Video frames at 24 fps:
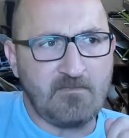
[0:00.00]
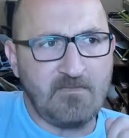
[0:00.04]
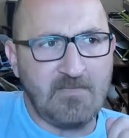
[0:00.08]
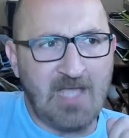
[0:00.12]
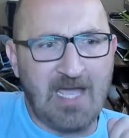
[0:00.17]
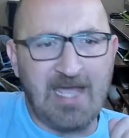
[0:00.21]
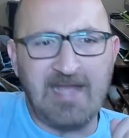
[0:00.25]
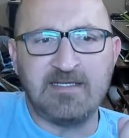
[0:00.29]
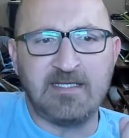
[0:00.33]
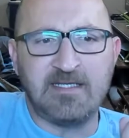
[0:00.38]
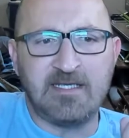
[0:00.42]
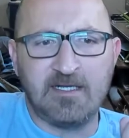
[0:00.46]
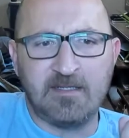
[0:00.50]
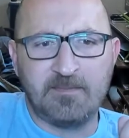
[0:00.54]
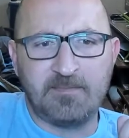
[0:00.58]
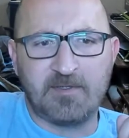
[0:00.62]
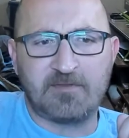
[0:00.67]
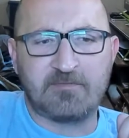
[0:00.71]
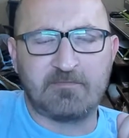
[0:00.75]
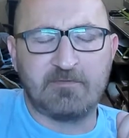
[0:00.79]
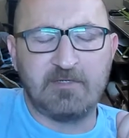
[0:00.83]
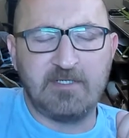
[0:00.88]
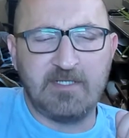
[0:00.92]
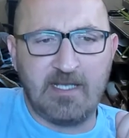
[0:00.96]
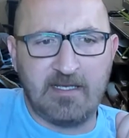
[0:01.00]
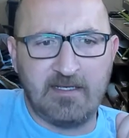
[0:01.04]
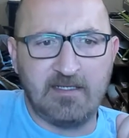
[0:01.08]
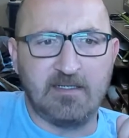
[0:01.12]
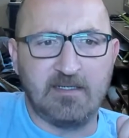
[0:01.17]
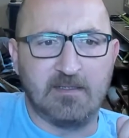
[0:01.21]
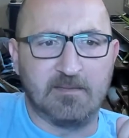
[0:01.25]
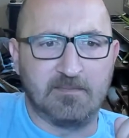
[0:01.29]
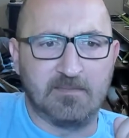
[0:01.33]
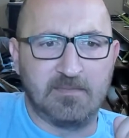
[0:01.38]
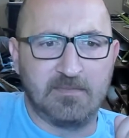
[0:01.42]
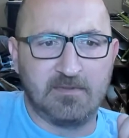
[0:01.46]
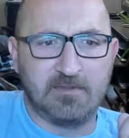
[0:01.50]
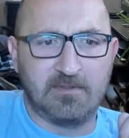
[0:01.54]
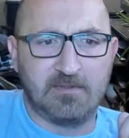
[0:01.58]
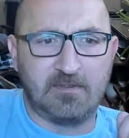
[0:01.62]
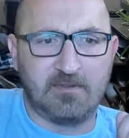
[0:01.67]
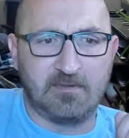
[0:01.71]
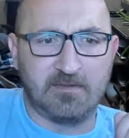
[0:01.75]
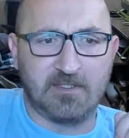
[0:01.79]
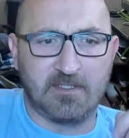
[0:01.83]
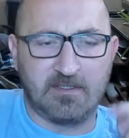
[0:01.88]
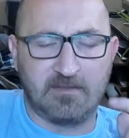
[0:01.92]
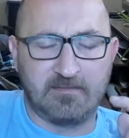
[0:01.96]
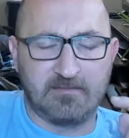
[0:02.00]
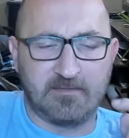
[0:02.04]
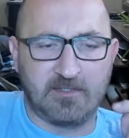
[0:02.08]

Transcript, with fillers: I had to get up at 3 a.m. on the,